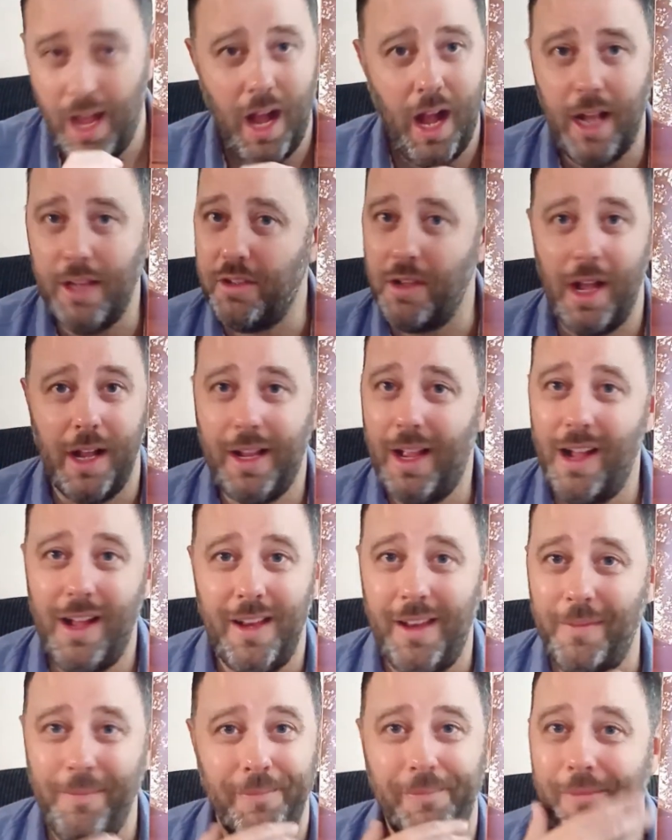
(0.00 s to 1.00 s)
I
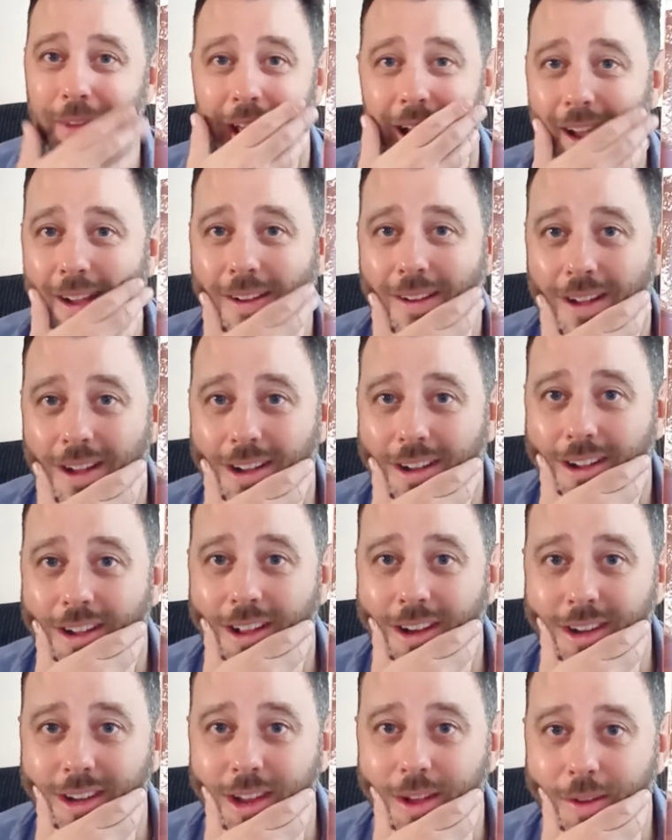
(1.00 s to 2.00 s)

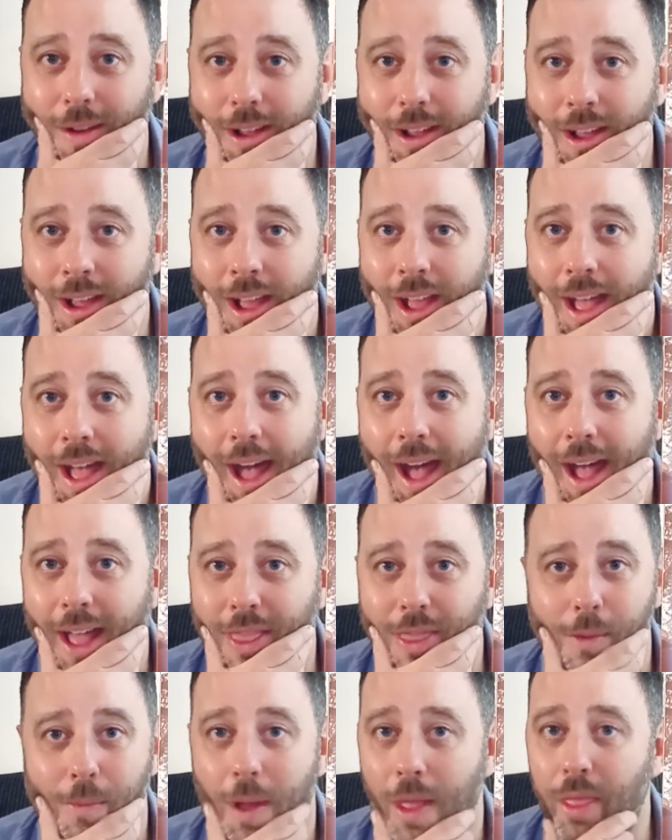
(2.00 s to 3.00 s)
can't do it.
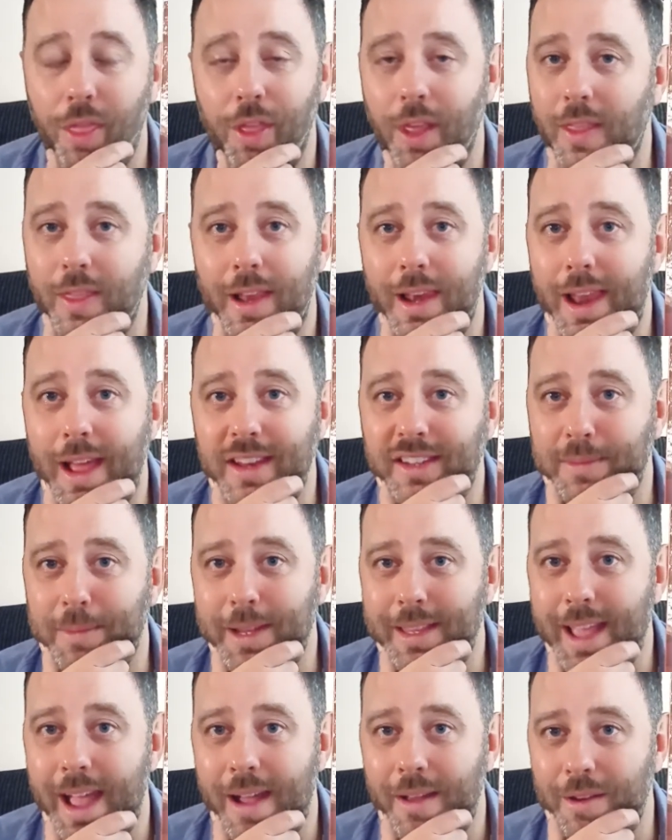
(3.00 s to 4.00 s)
And the one thing that lets
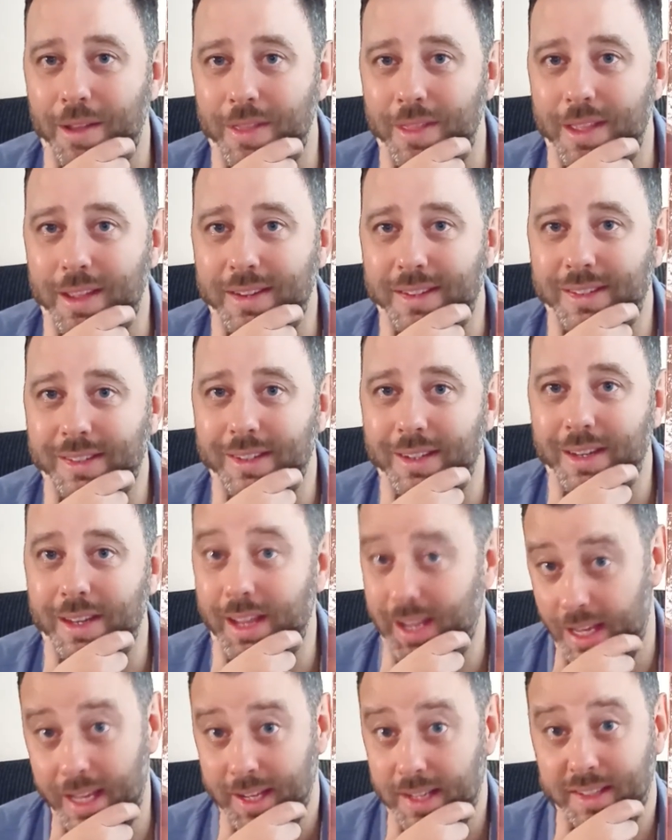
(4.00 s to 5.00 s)
me down on this,
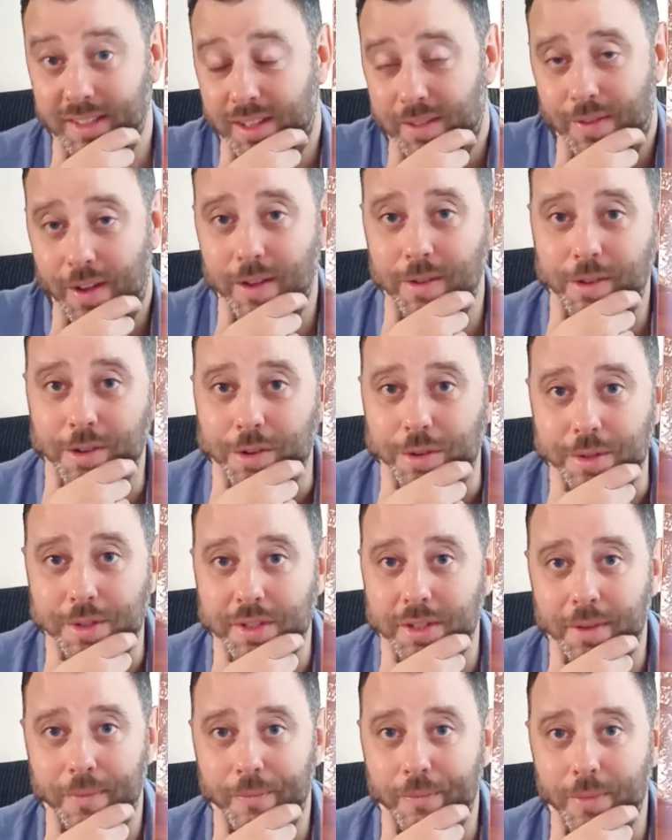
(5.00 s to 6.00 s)
it's the
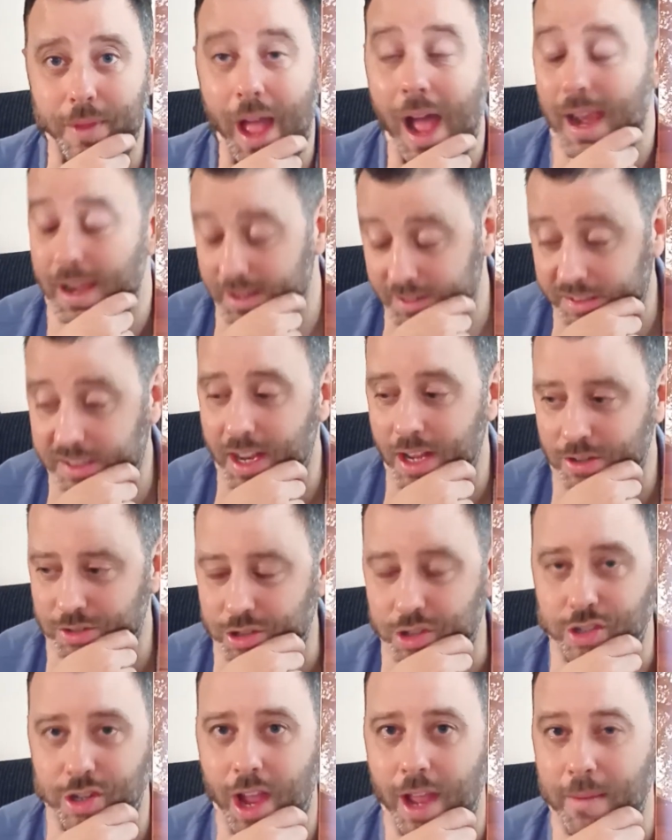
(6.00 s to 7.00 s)
vocals. And it's such
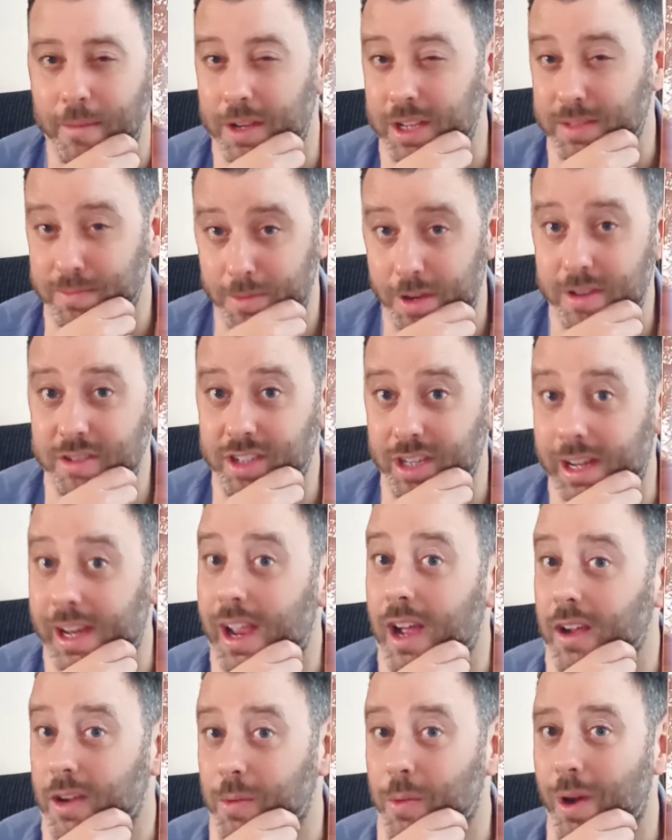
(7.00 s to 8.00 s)
a shame because musically
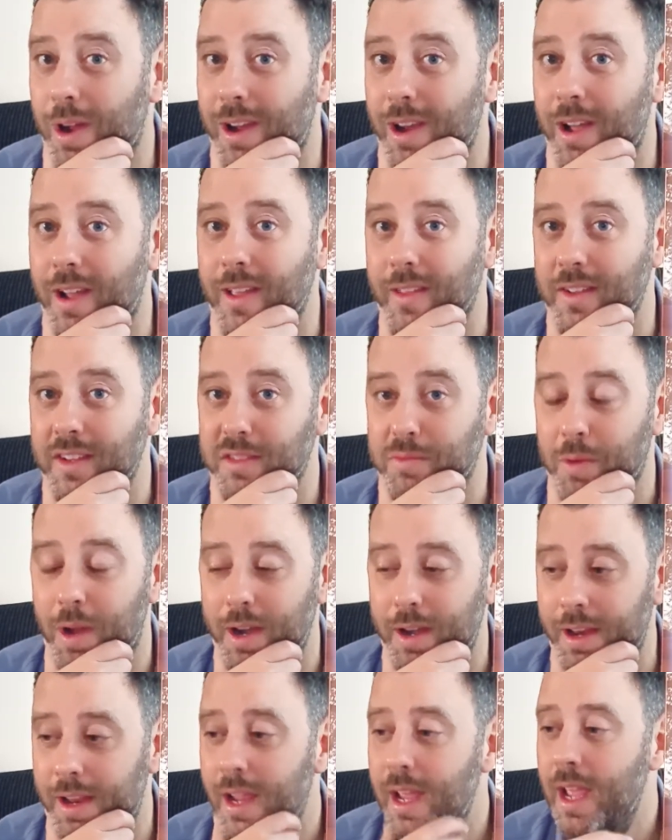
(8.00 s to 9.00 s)
I quite like this
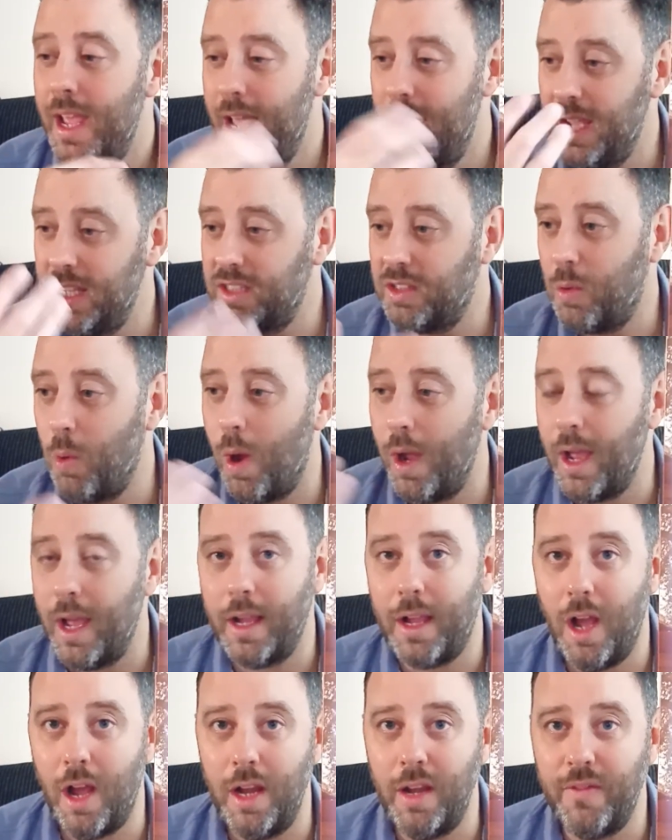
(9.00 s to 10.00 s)
one. It's quite a
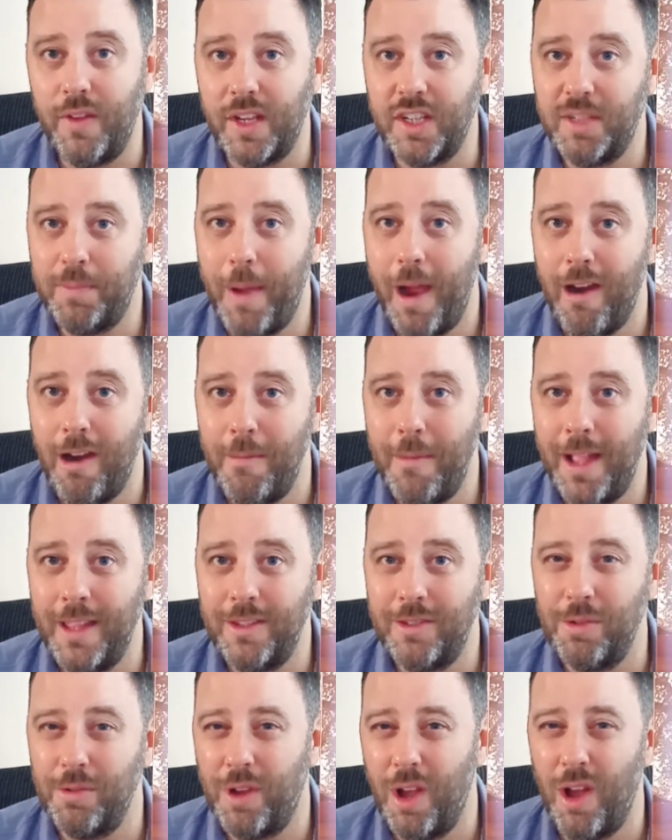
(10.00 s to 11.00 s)
kind of
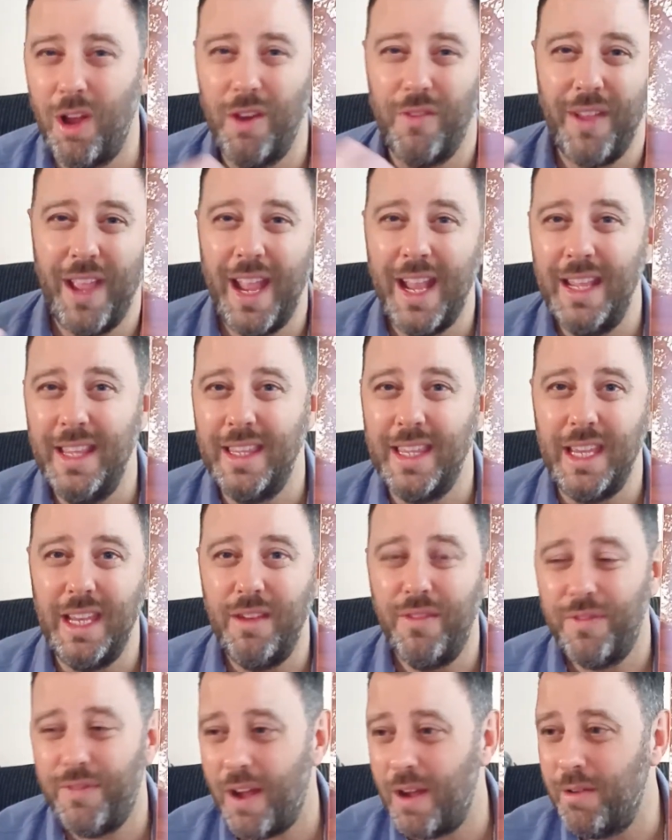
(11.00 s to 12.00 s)
experimental kind of indie
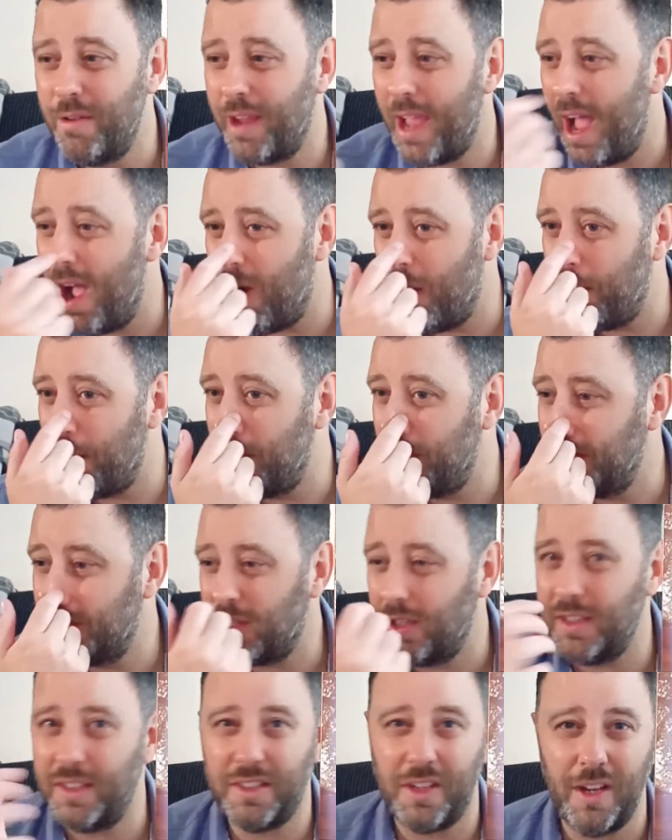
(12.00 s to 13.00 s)
folk album. It's
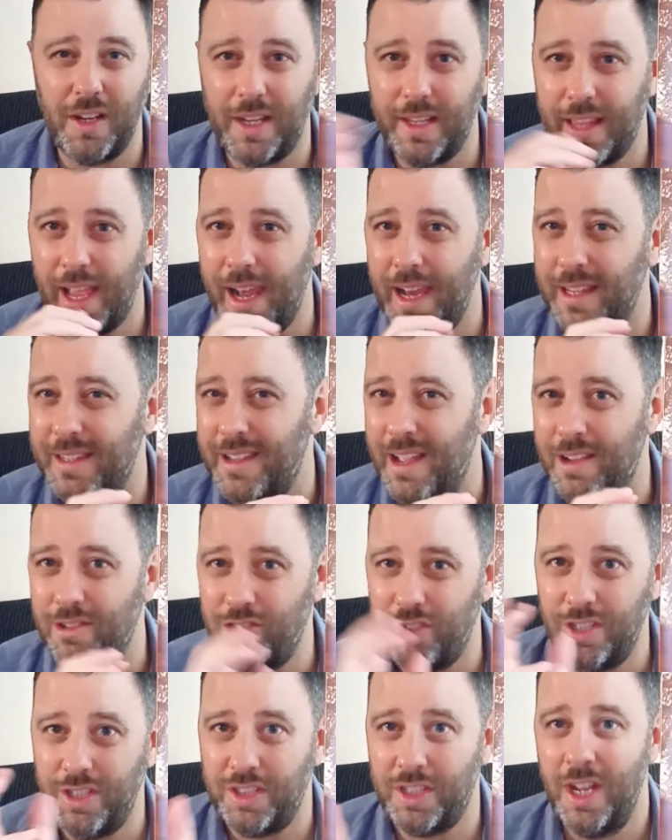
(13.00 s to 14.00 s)
got psychedelic
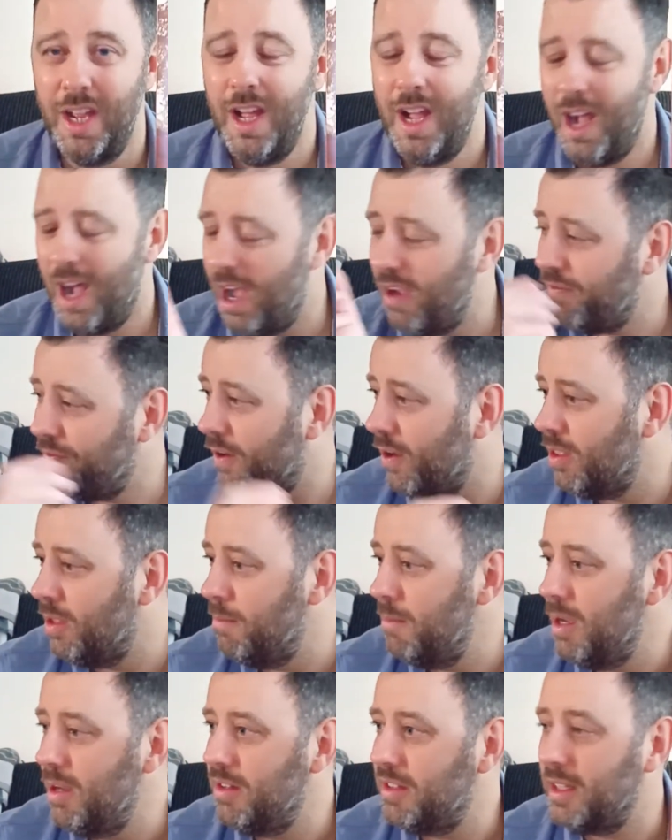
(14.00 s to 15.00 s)
touches. I find the
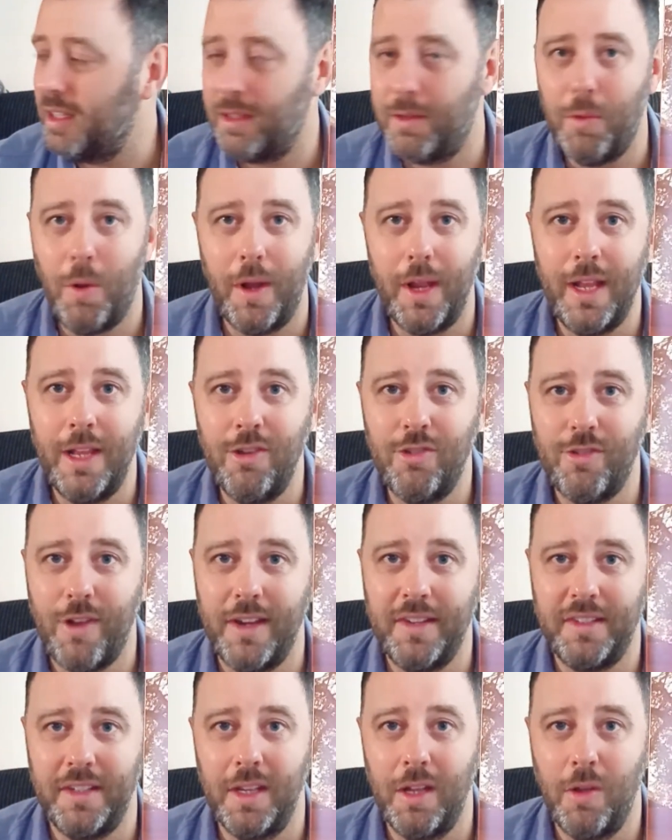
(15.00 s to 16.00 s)
music quite
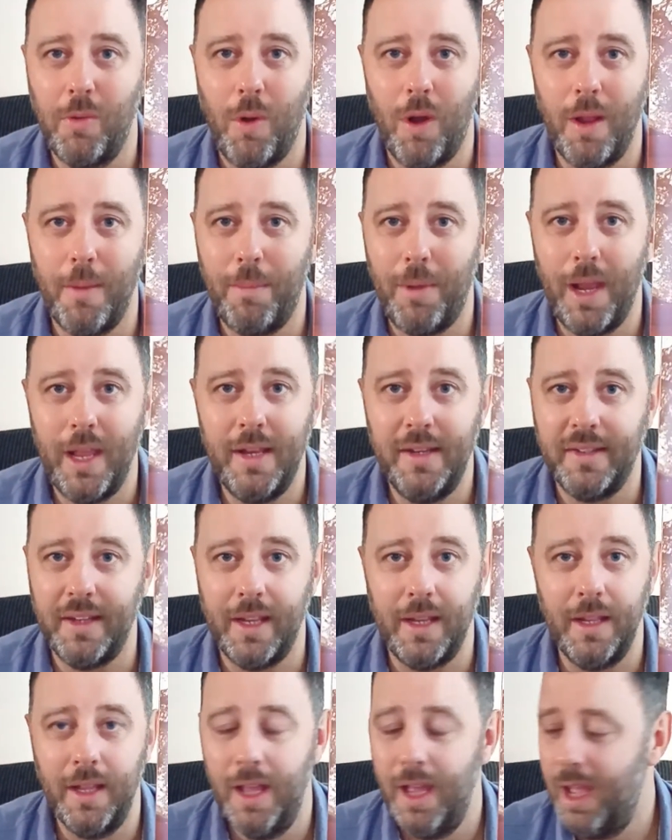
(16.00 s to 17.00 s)
interesting, quite
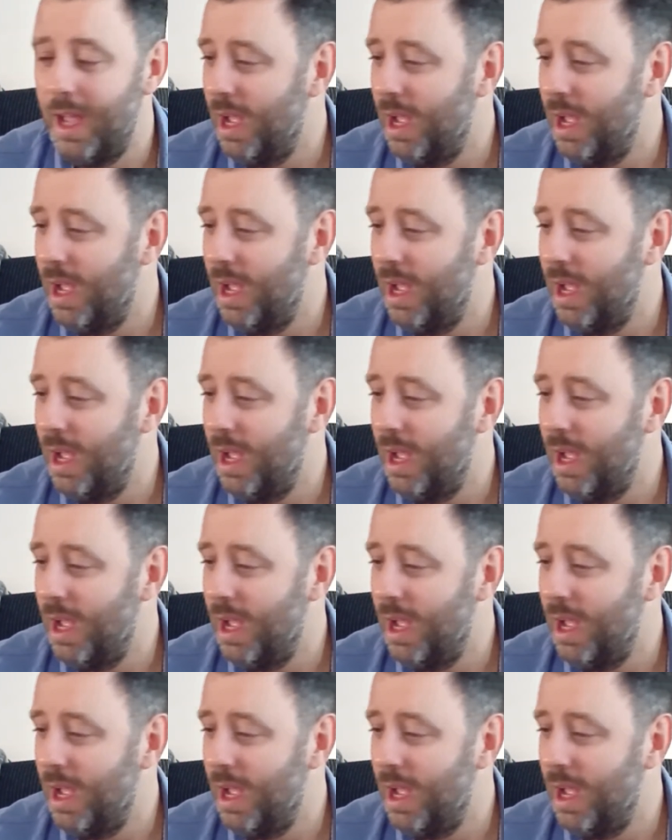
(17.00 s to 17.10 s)
pleasing.